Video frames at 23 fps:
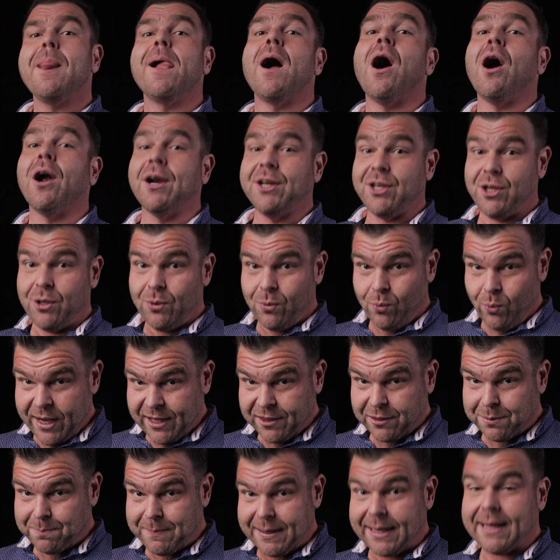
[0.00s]
Are you
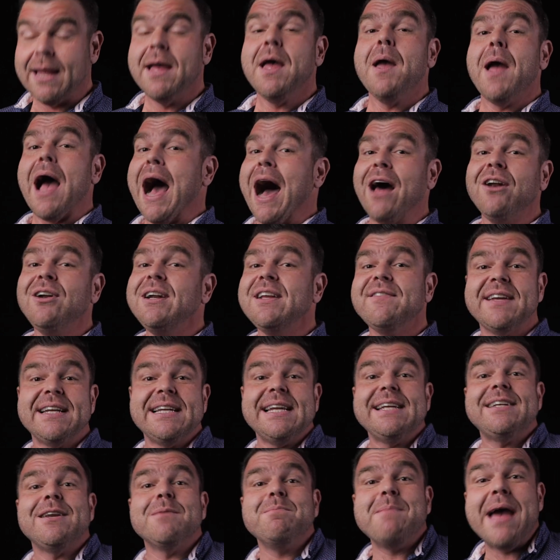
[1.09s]
with me? I don't even
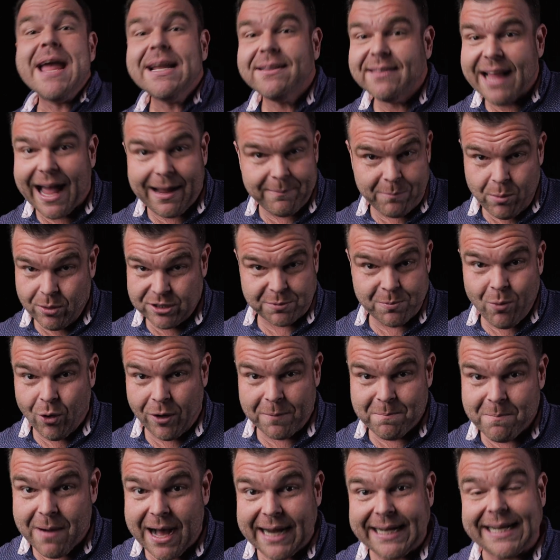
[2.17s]
need to make that much more
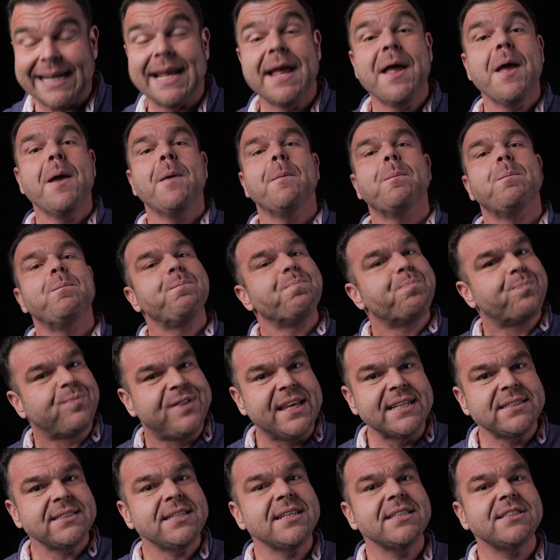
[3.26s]
money.
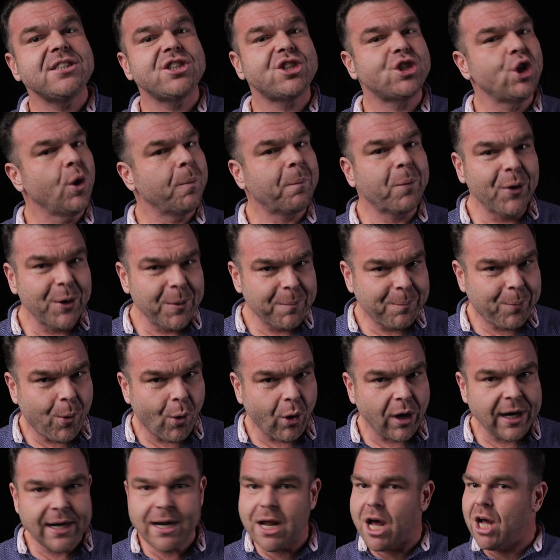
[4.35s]
This is super
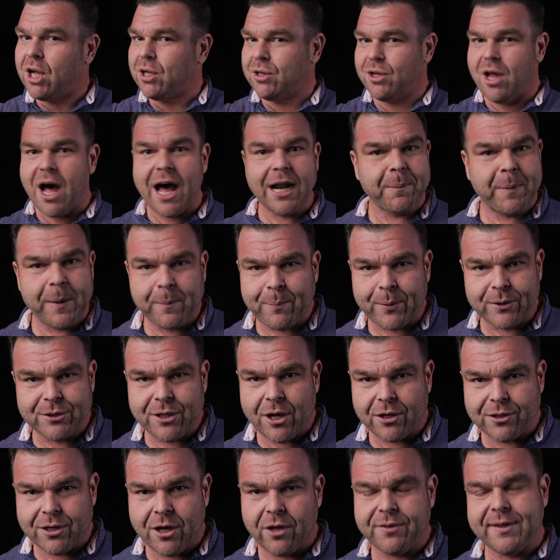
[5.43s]
important. A lot of people
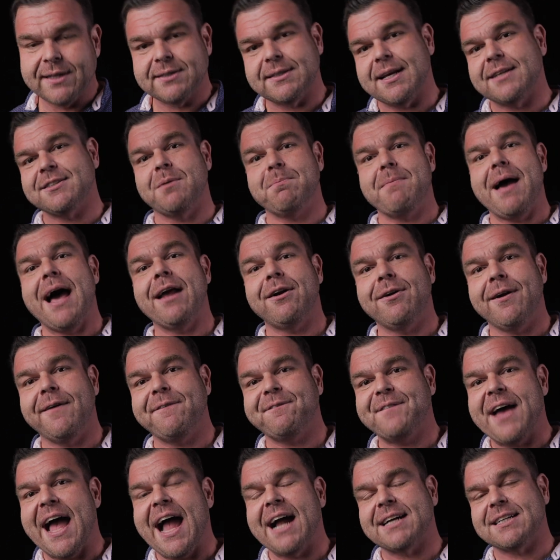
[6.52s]
don't know this. As a matter of
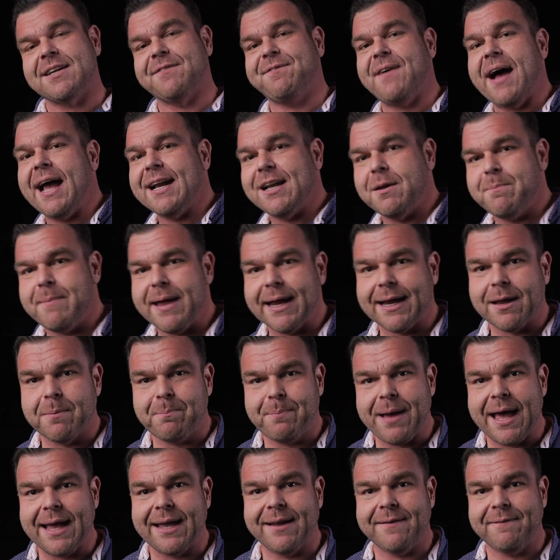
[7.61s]
fact, if I had to make a
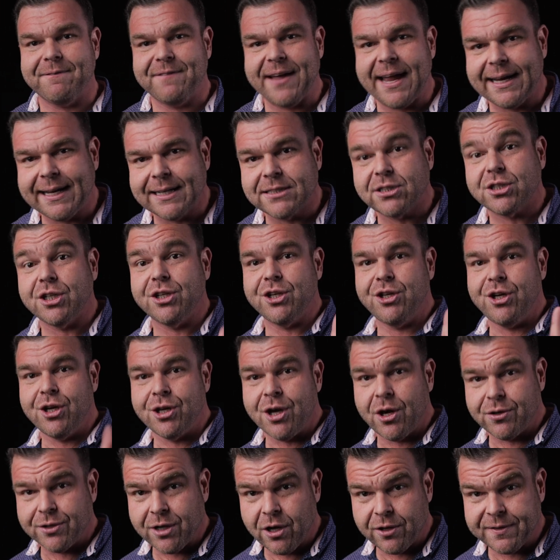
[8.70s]
bet in Vegas, you
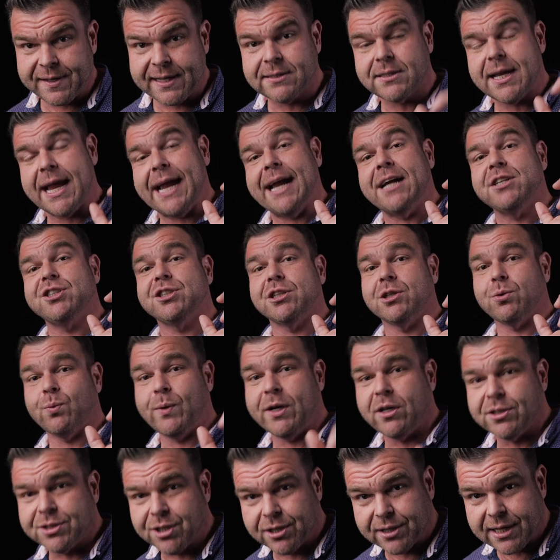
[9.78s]
don't know this, and your
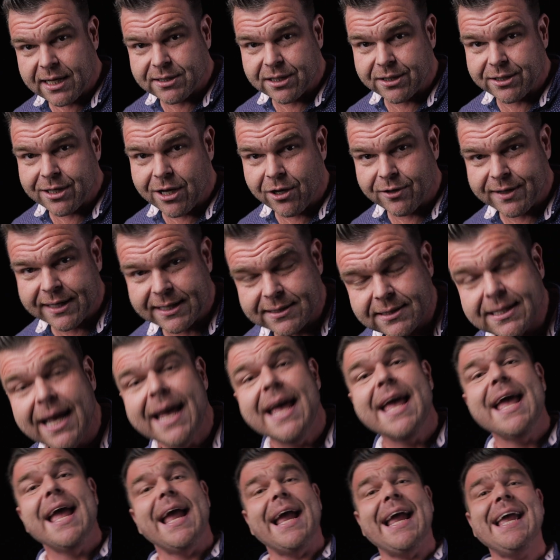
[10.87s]
realtor doesn't know this,
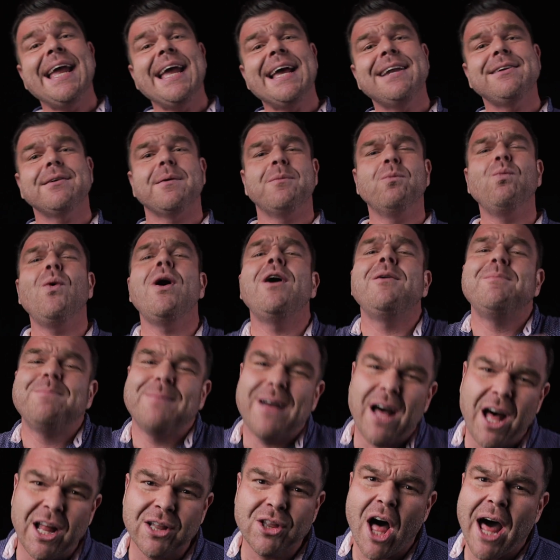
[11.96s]
and, well,
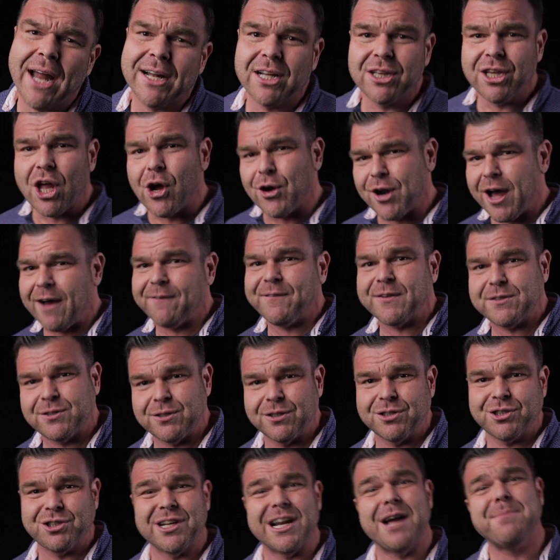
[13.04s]
a lot of loan
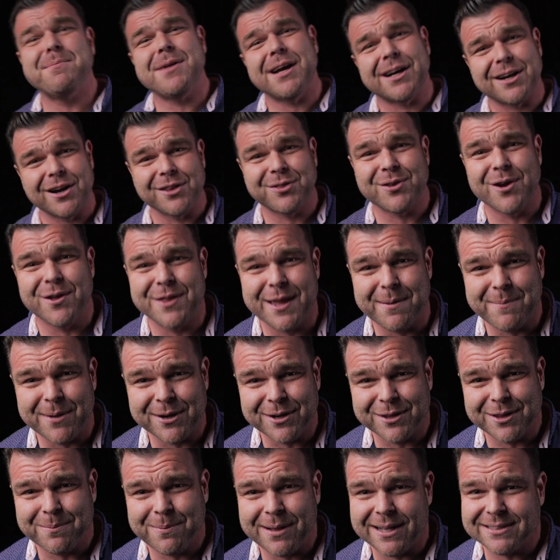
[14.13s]
officers should. I'm not gonna throw them under
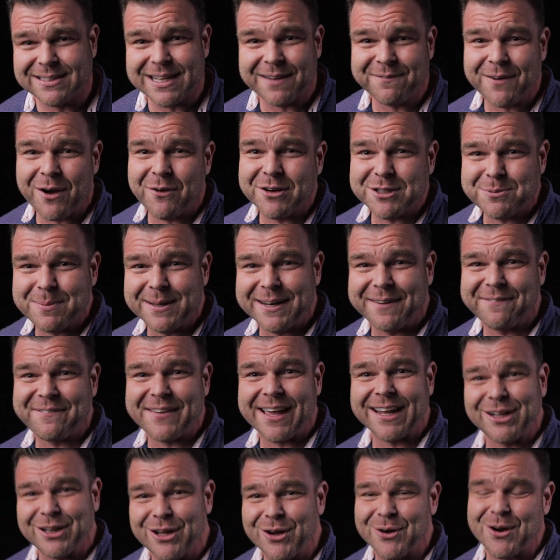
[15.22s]
the bus. I've always been a
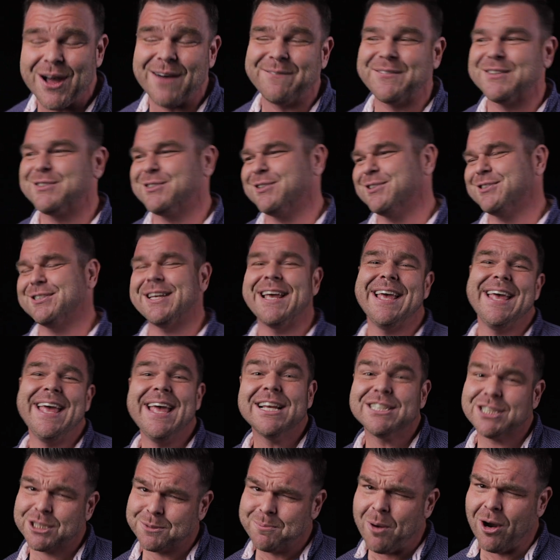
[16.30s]
fan of loan officers.
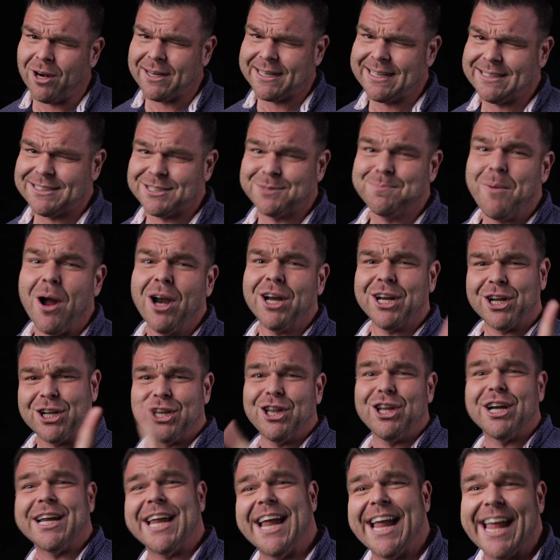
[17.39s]
Smart,
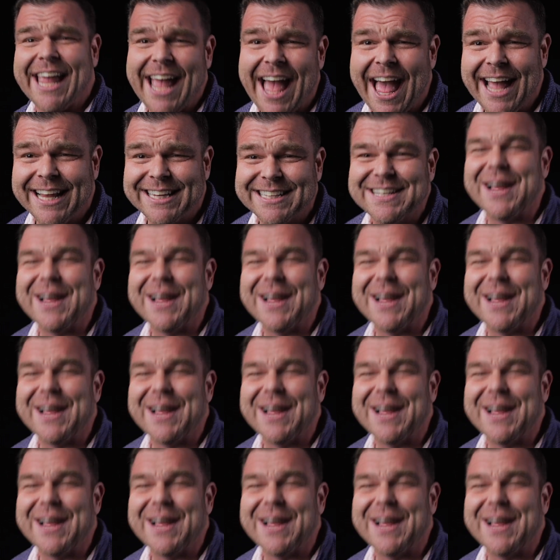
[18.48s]
good-looking guys.